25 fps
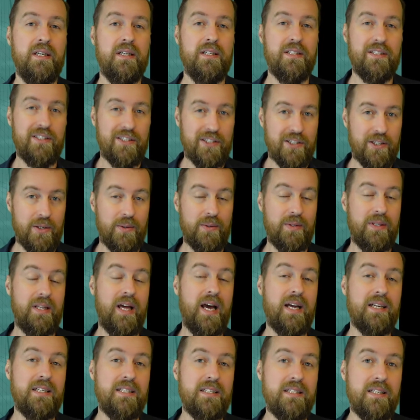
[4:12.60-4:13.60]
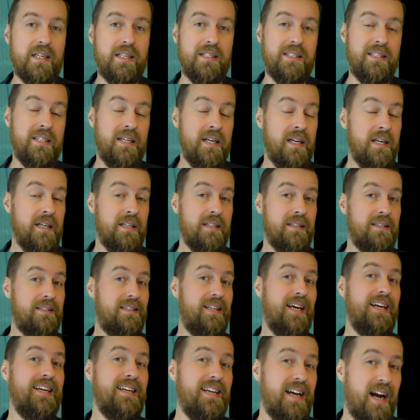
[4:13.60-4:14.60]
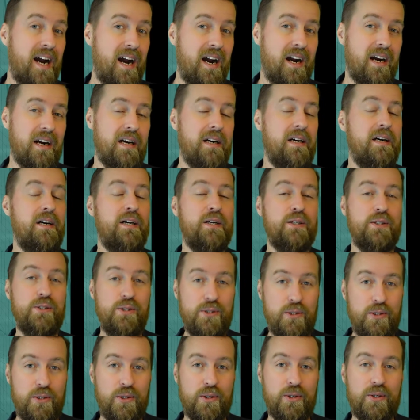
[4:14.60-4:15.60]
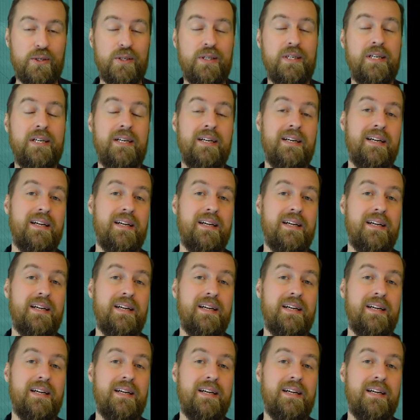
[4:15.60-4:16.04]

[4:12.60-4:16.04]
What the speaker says: So in that sense, they are your